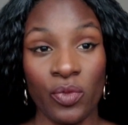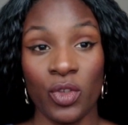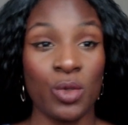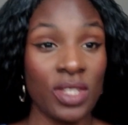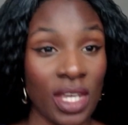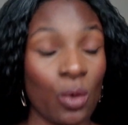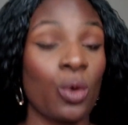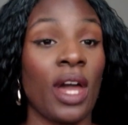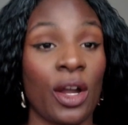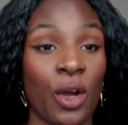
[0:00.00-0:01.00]
you're seeing
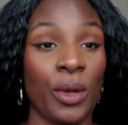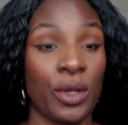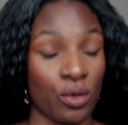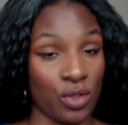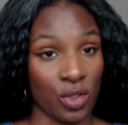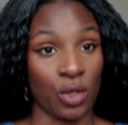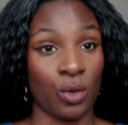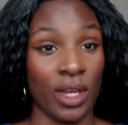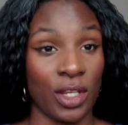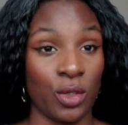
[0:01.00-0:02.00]
all that going on, so
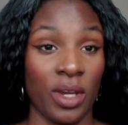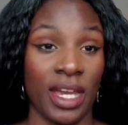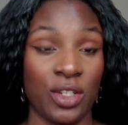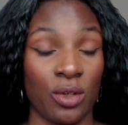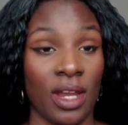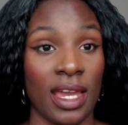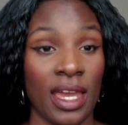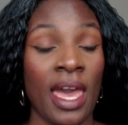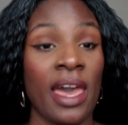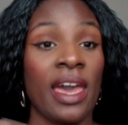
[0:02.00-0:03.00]
you're in your head, you're like,
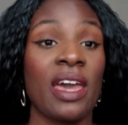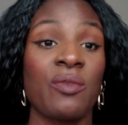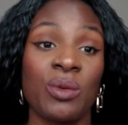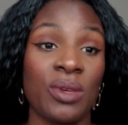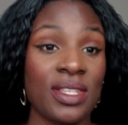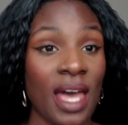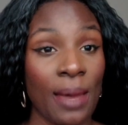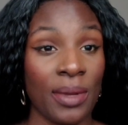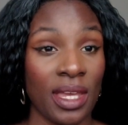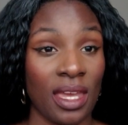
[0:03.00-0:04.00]
everyone's
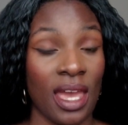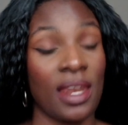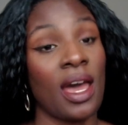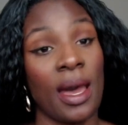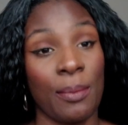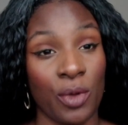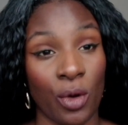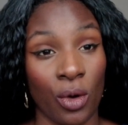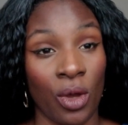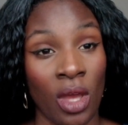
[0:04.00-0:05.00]
happy and I'm
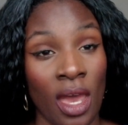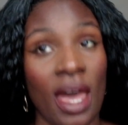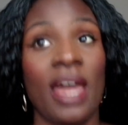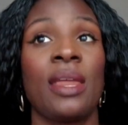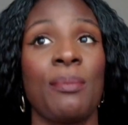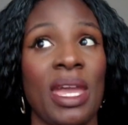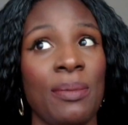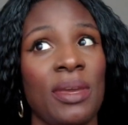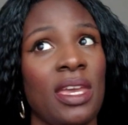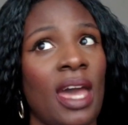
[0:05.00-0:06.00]
not. And then
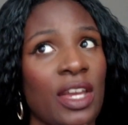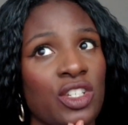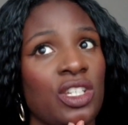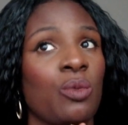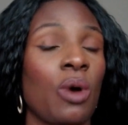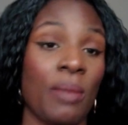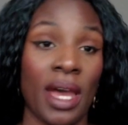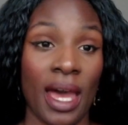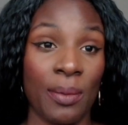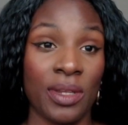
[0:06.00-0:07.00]
maybe actually what might
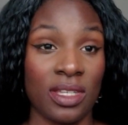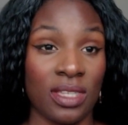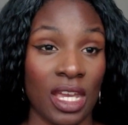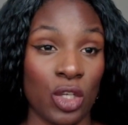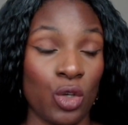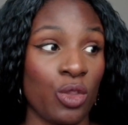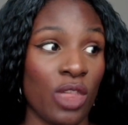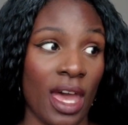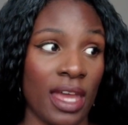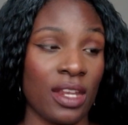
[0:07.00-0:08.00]
happen is that you
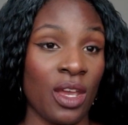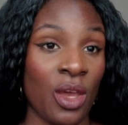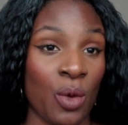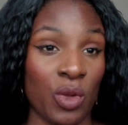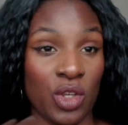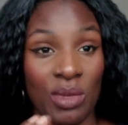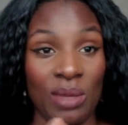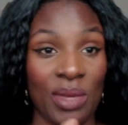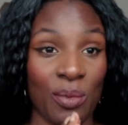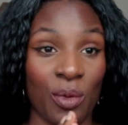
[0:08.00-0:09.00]
then, when you
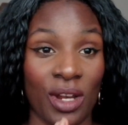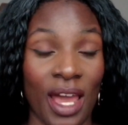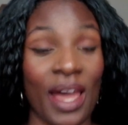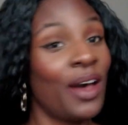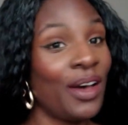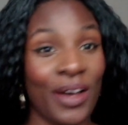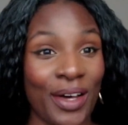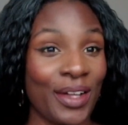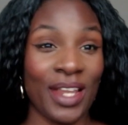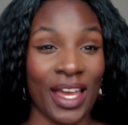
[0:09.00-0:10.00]
meet people, are like,
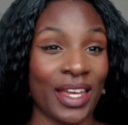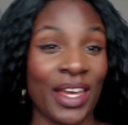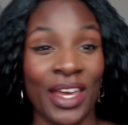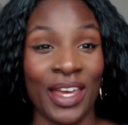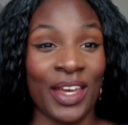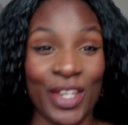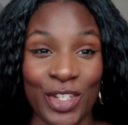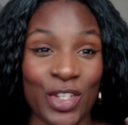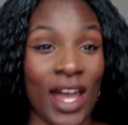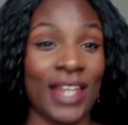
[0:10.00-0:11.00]
oh, like
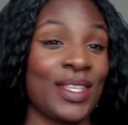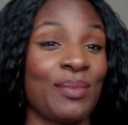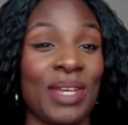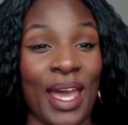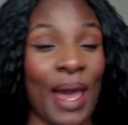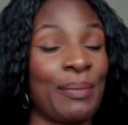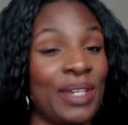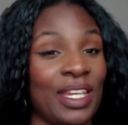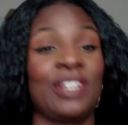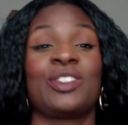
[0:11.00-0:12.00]
try to be
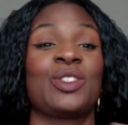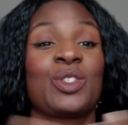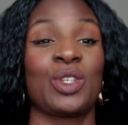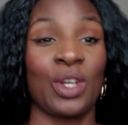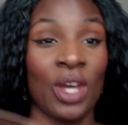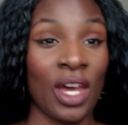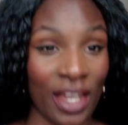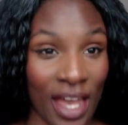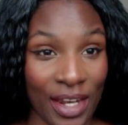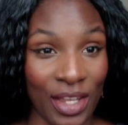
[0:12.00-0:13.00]
happy just to
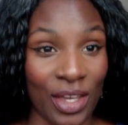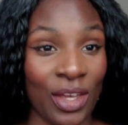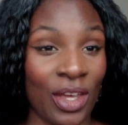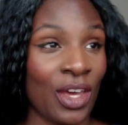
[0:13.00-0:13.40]
kind of